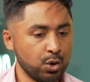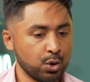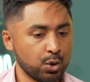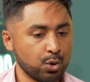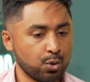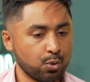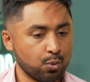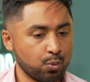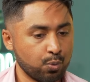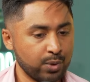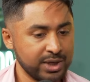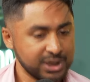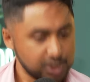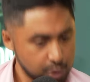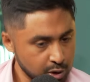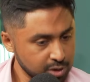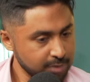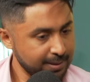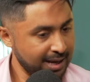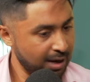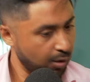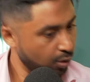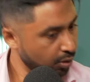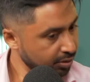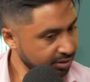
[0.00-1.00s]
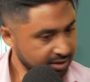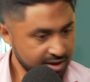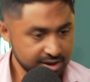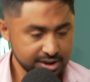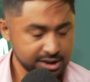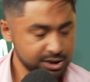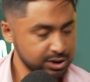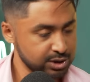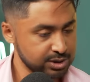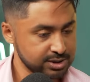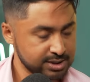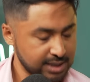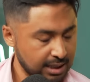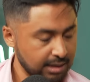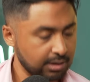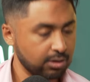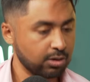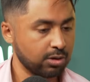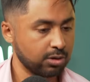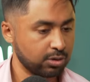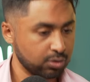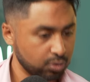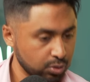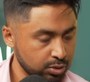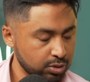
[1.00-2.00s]
we talked about all the conditions that
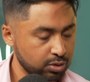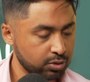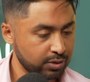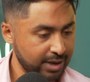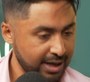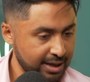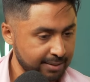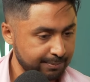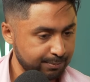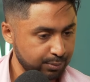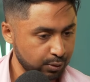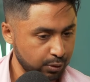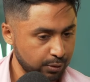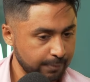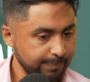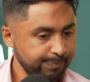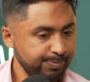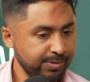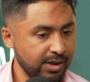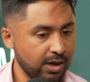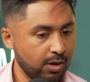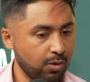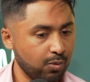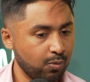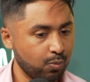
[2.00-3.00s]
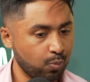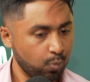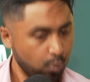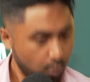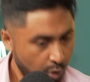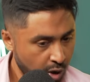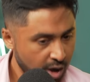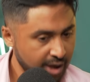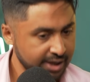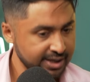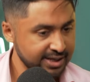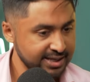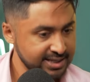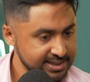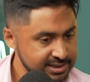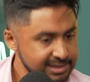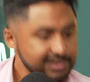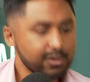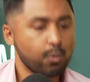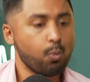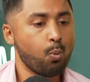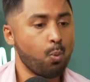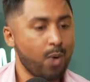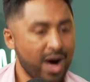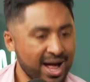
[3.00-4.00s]
could create a boom. What is the
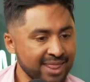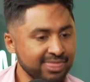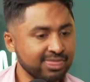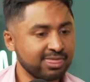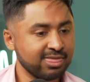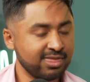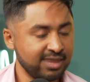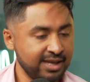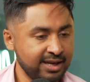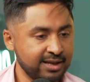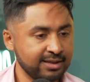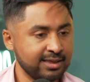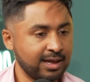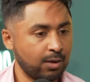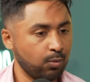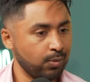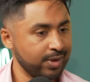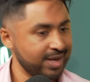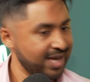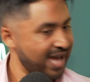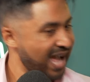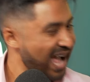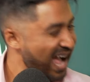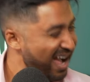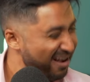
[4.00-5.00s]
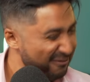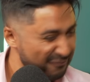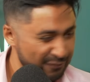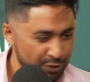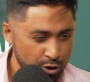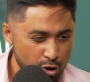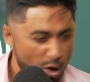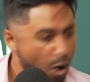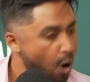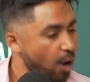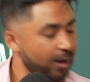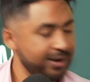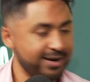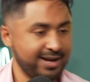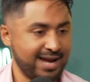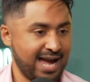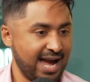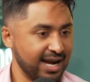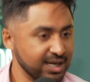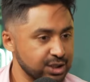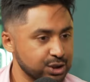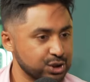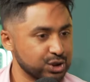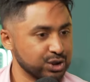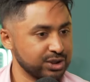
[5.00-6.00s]
one thing that we have not
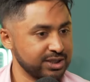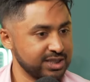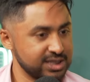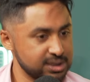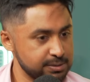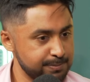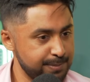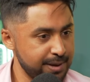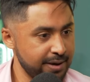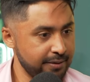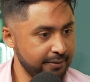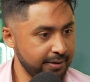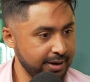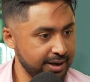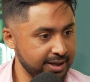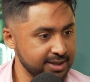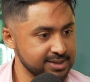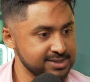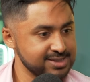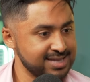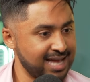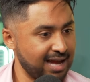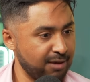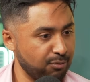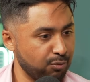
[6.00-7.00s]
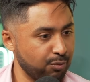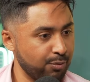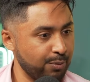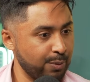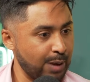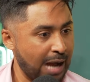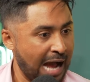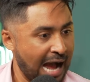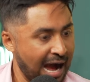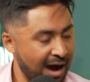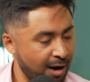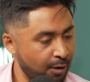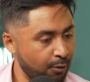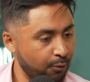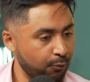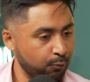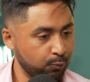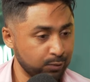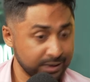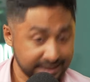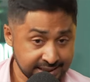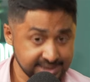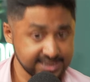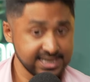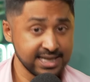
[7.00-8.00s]
actually experienced that our
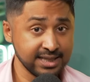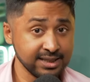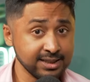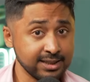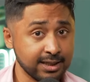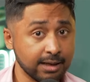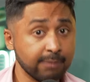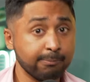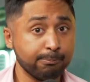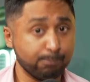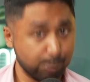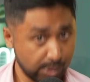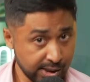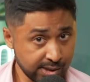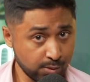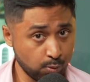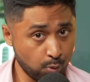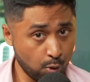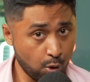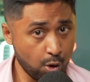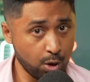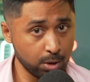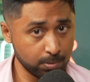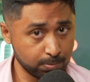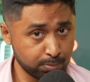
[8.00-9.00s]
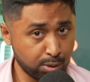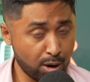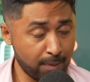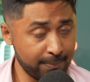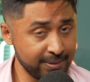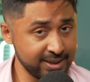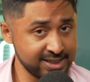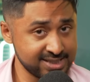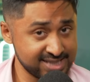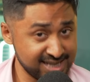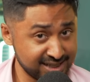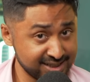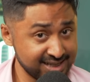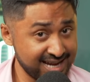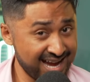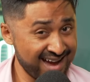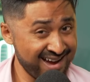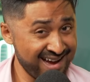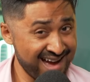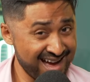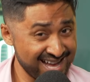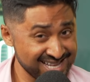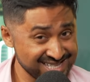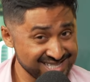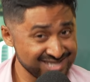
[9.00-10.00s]
resilient brick wall property sector
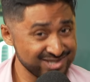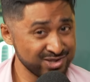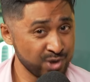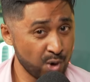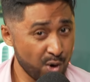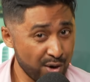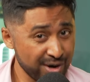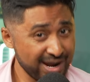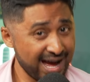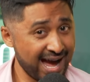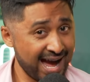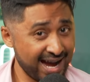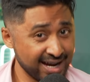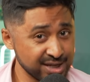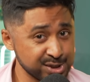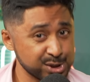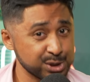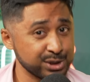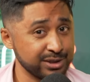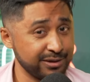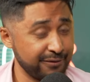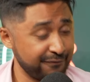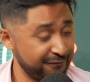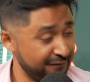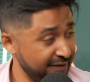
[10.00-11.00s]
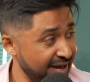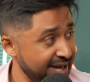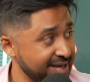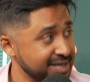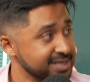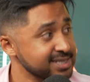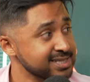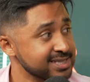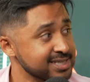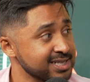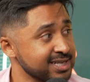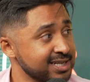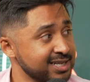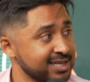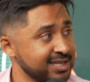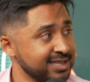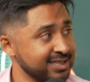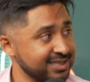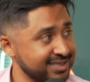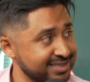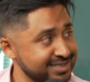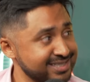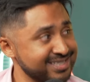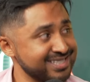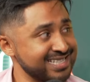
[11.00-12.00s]
has not actually faced?
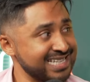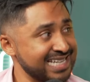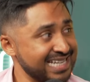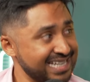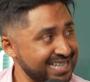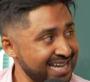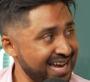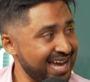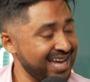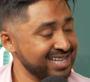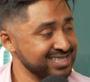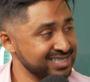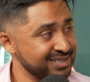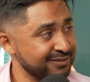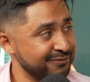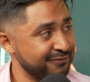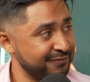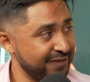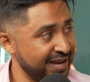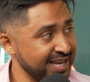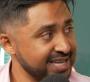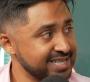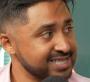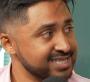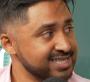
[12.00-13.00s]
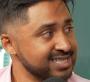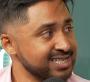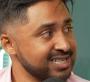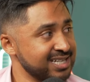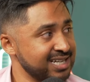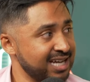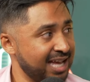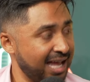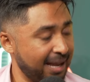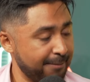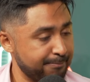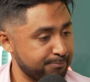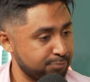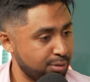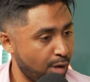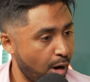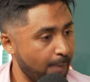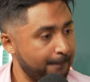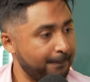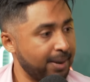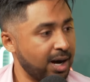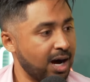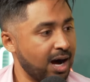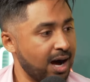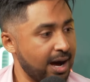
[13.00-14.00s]
It hasn't faced a
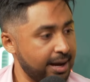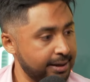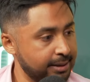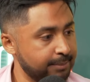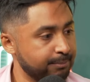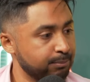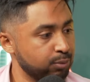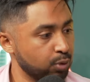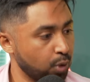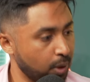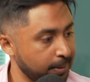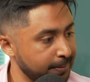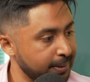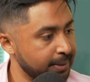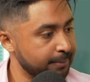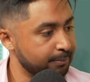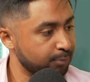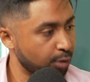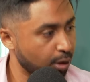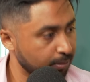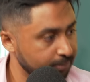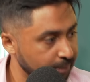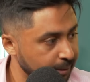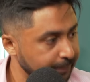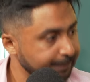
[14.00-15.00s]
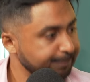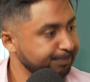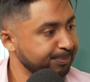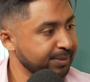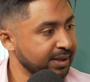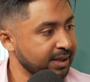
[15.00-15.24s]
proper unemployment problem